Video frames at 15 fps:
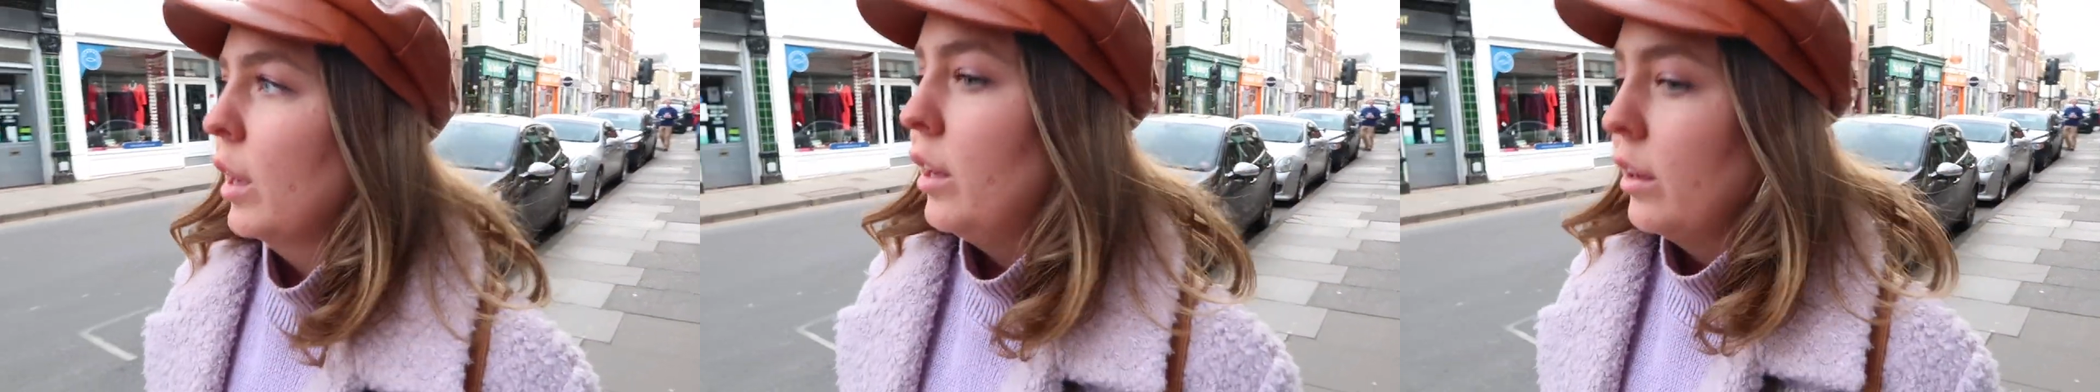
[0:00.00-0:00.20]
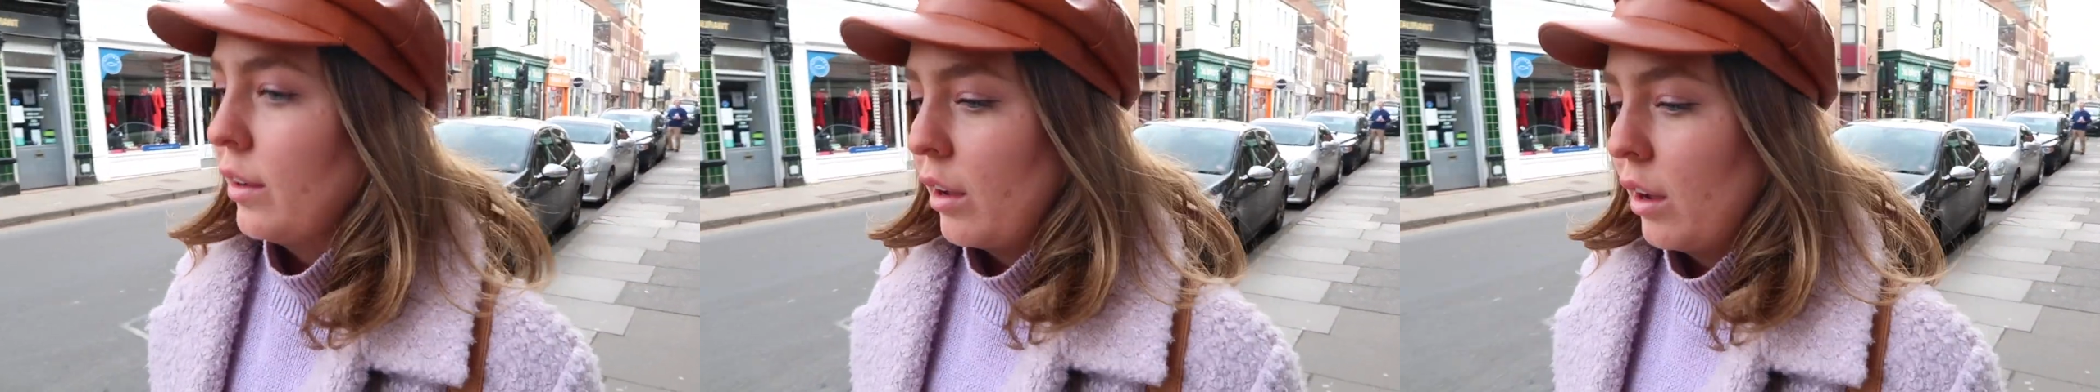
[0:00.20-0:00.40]

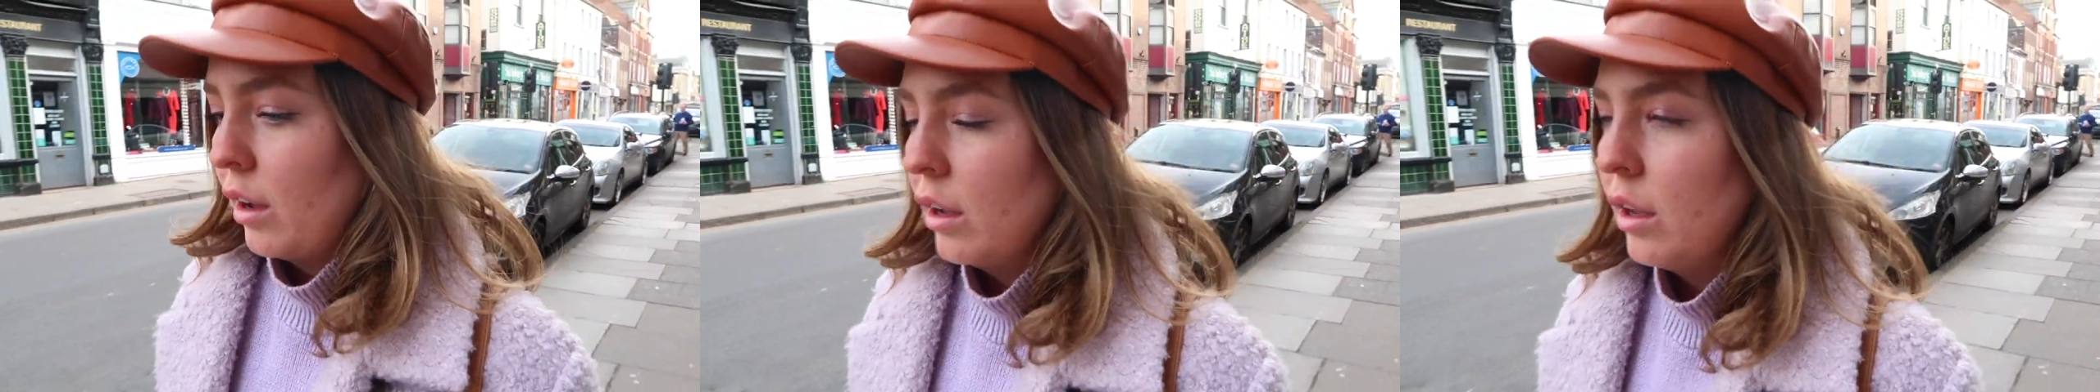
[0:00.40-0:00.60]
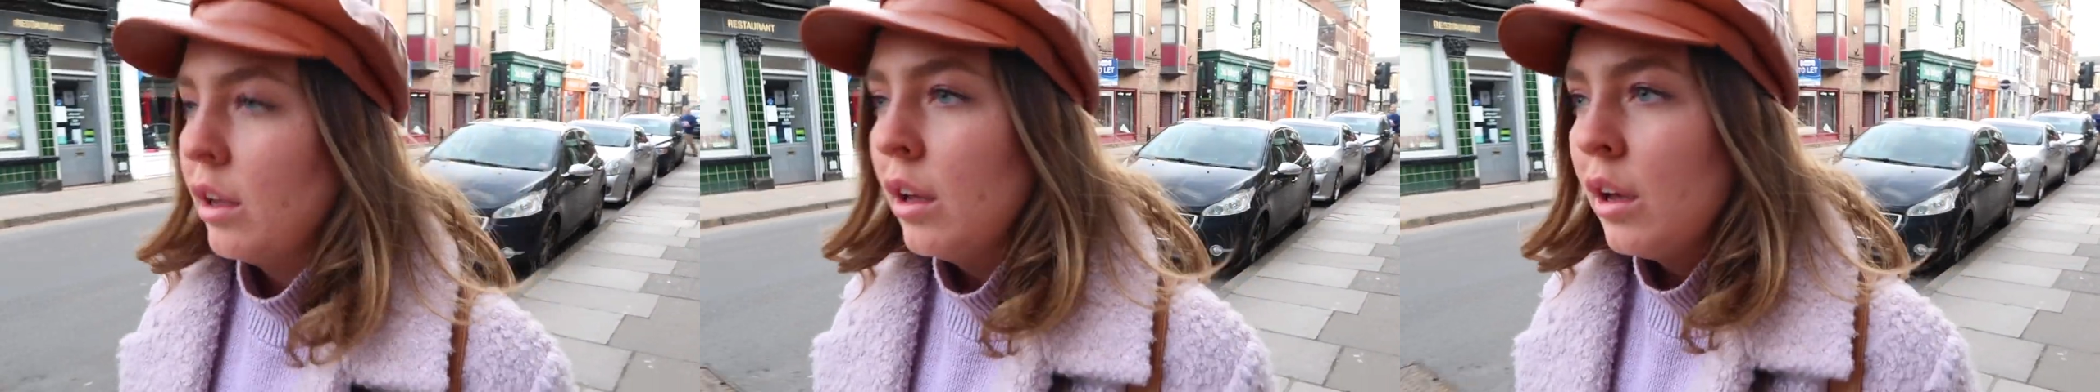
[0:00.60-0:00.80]
and
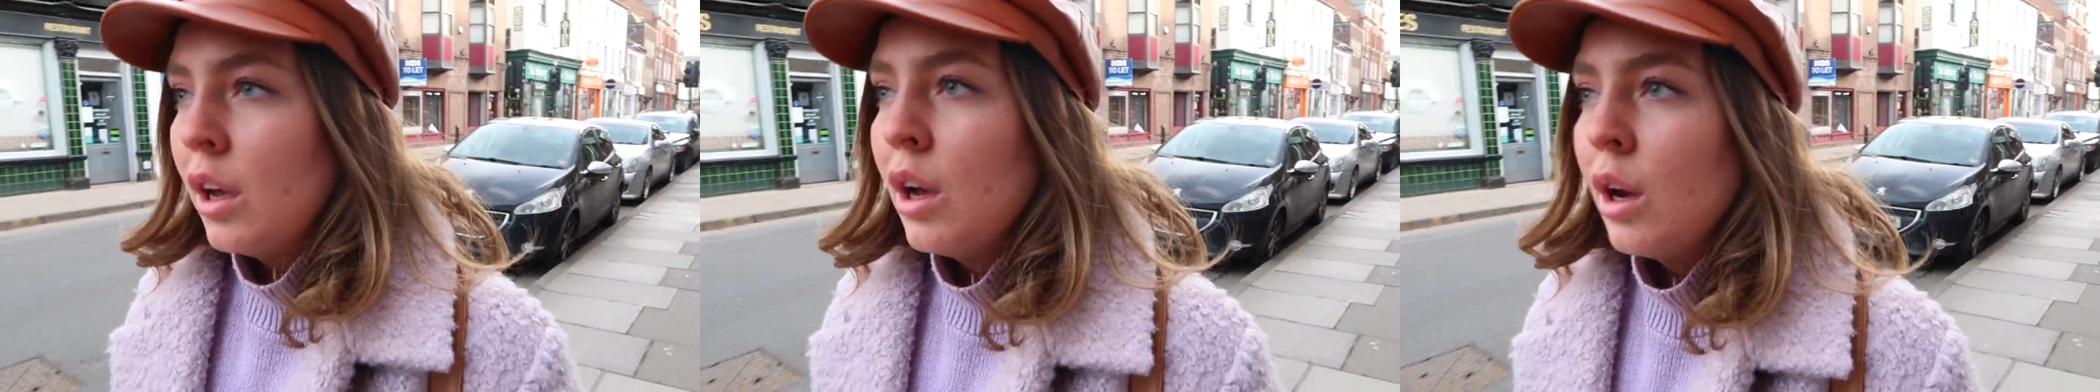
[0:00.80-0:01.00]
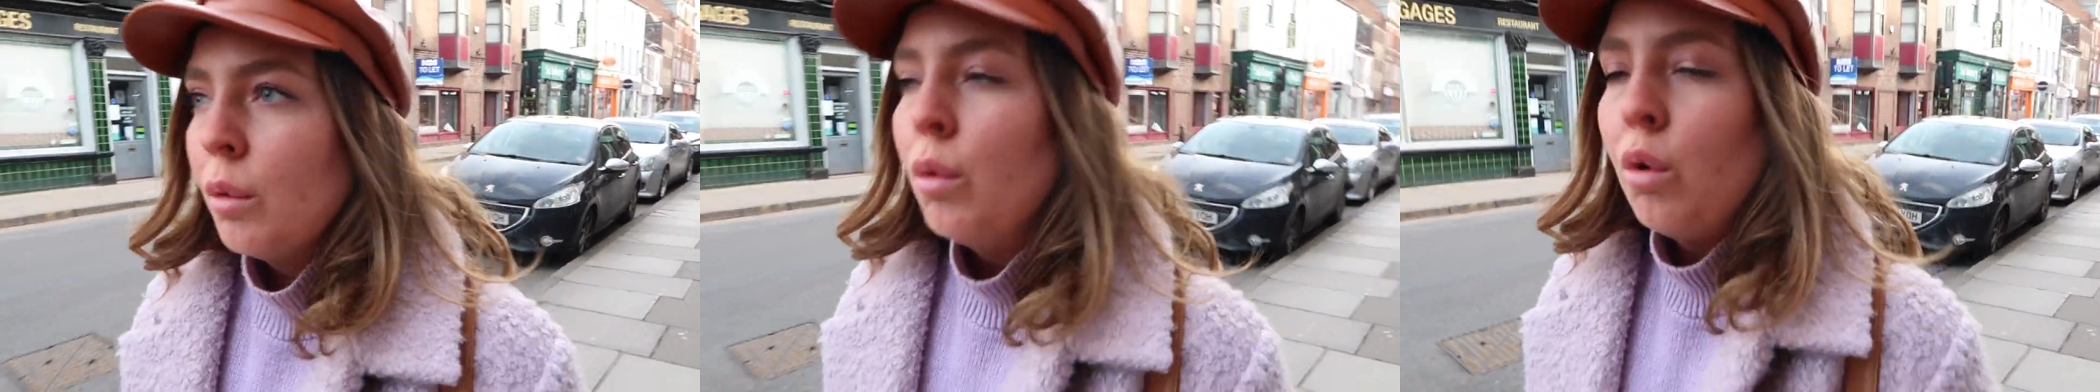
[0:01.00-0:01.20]

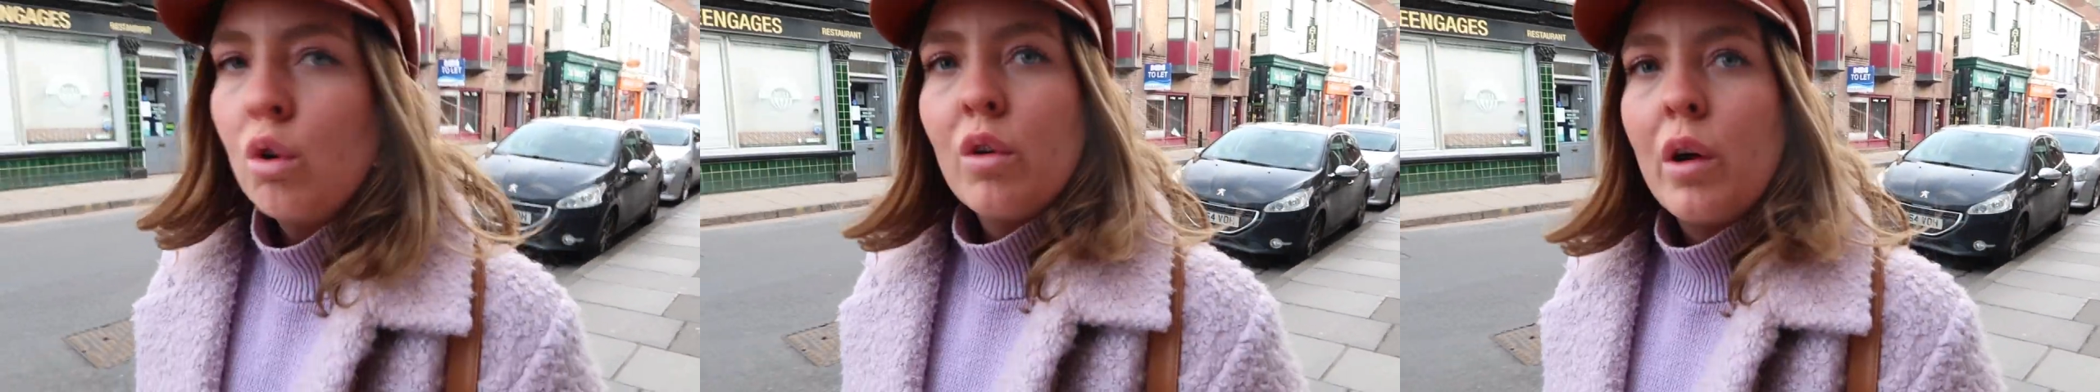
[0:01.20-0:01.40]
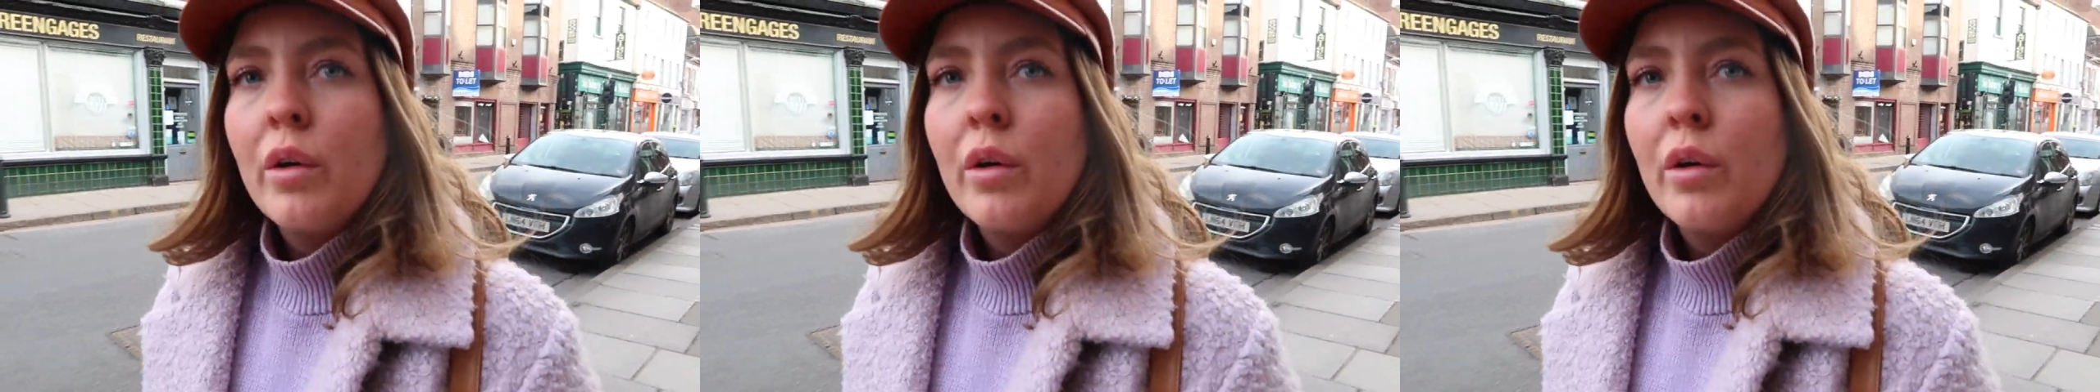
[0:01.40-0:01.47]
walk